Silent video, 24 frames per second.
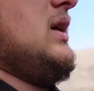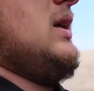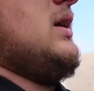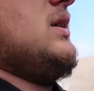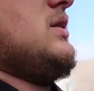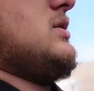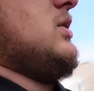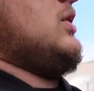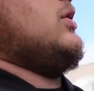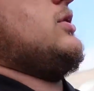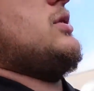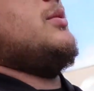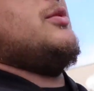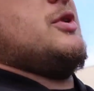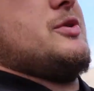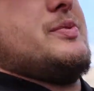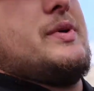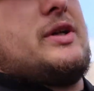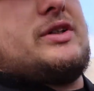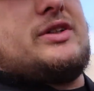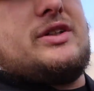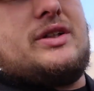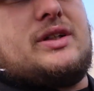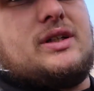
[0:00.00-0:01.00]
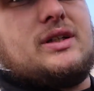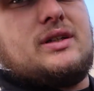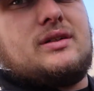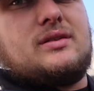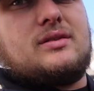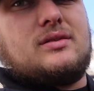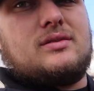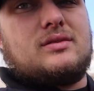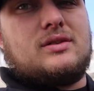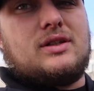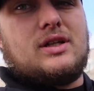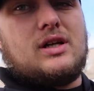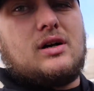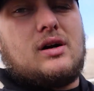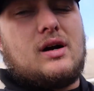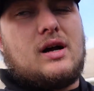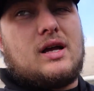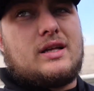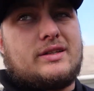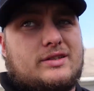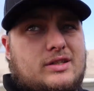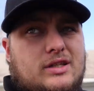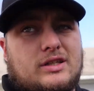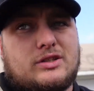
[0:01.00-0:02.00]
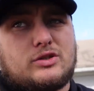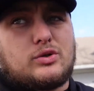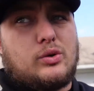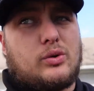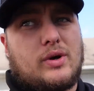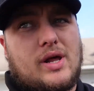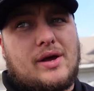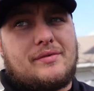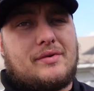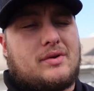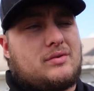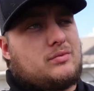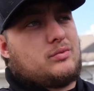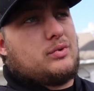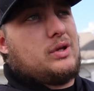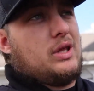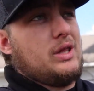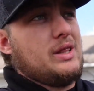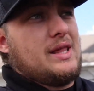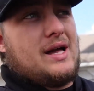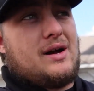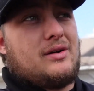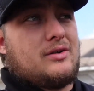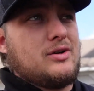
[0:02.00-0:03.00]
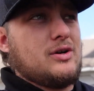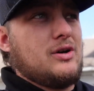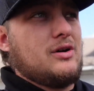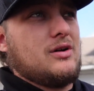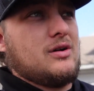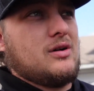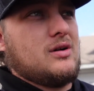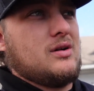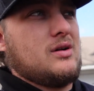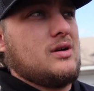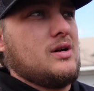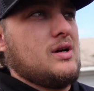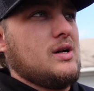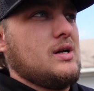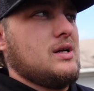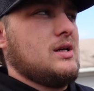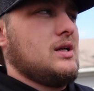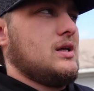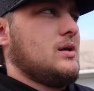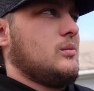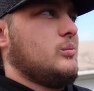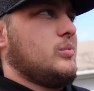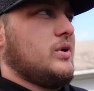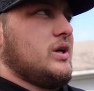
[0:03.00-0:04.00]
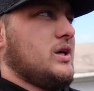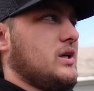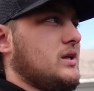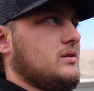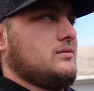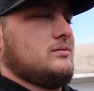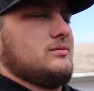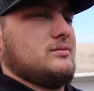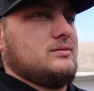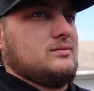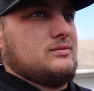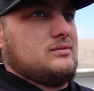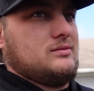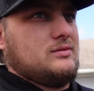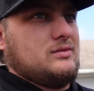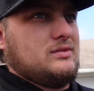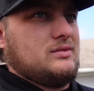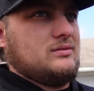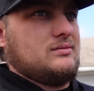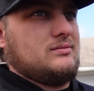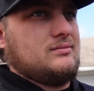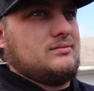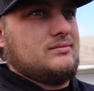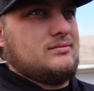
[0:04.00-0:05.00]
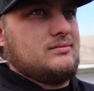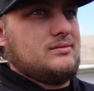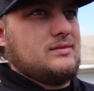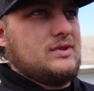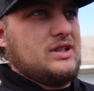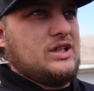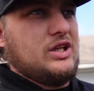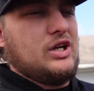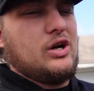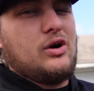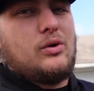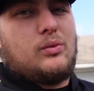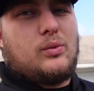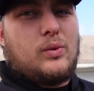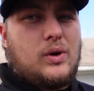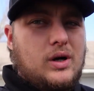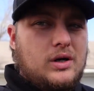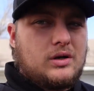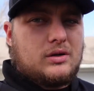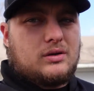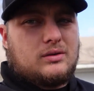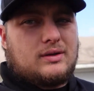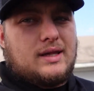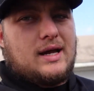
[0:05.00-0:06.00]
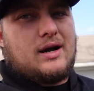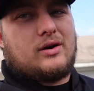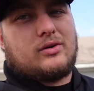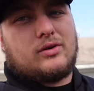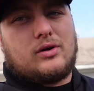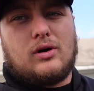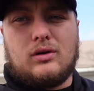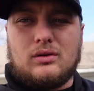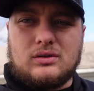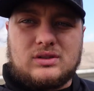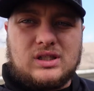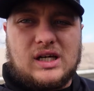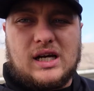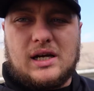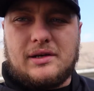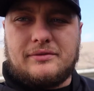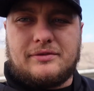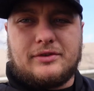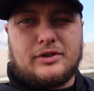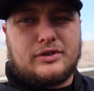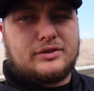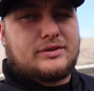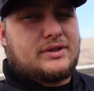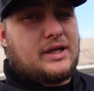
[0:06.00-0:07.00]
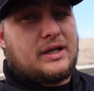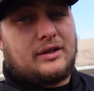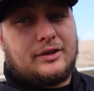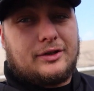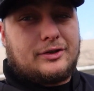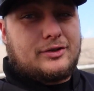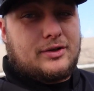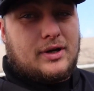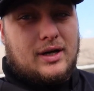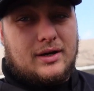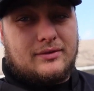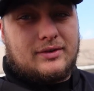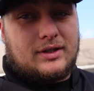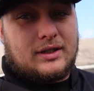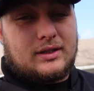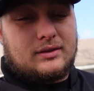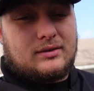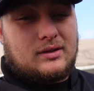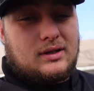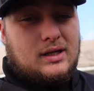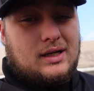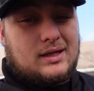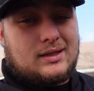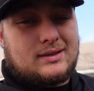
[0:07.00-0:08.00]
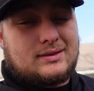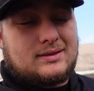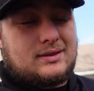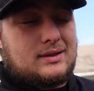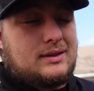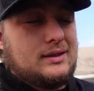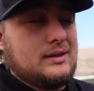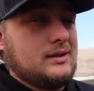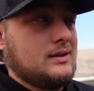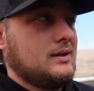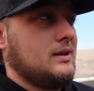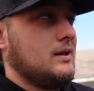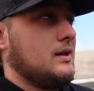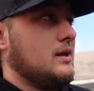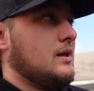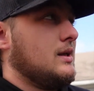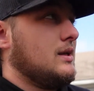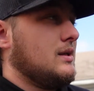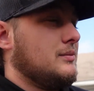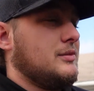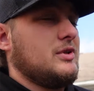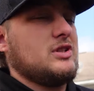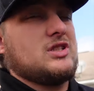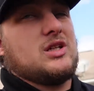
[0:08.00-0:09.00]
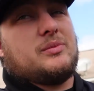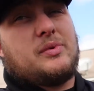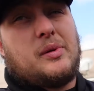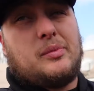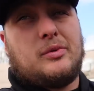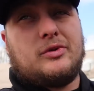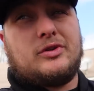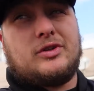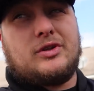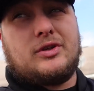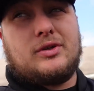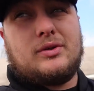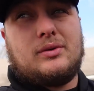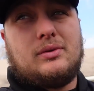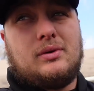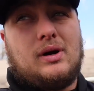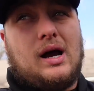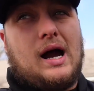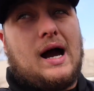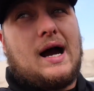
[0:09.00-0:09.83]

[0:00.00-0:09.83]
It's awesome, especially, you know, it's cool to have a really loud car, but you don't want loud all the time for your daily driving it, honestly. I mean, some people do.